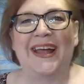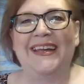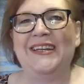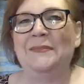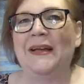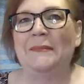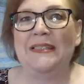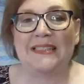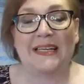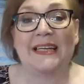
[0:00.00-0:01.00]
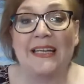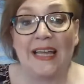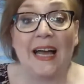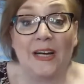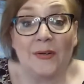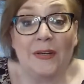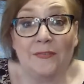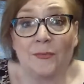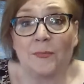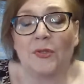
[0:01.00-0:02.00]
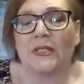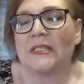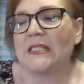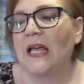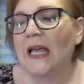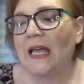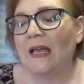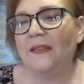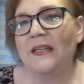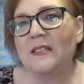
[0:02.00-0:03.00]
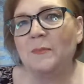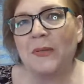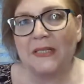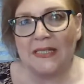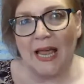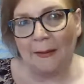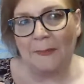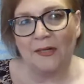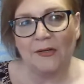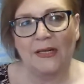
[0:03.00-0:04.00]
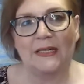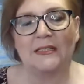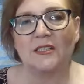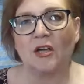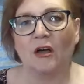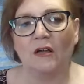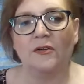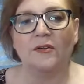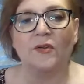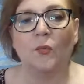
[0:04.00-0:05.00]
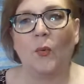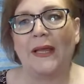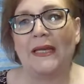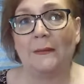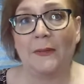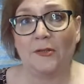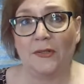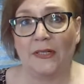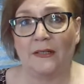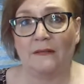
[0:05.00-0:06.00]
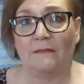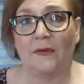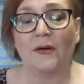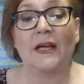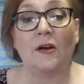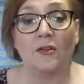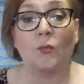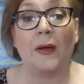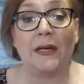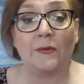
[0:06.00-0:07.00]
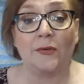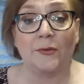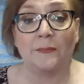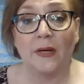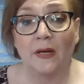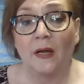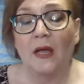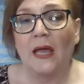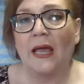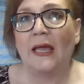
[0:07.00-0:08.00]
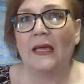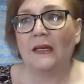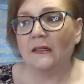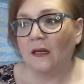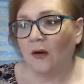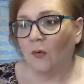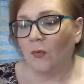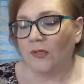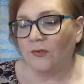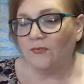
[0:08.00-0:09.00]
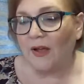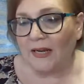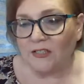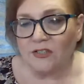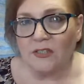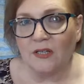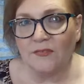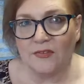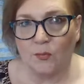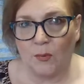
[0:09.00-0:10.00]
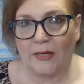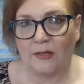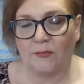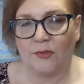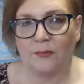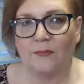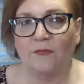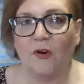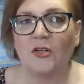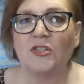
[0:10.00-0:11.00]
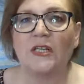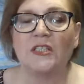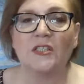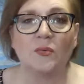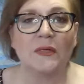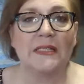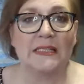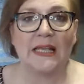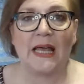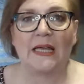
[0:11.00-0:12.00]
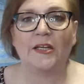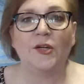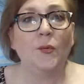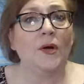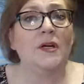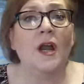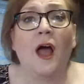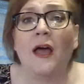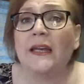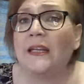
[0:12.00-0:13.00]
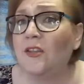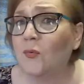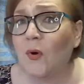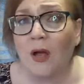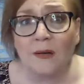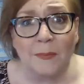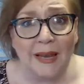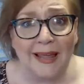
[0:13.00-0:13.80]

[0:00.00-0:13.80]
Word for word: right? You may be suddenly hungry for books. And this time period is called the waiting period okay, or the waiting room. And when you find yourself in the waiting room, first, I just want to say you are not in the wrong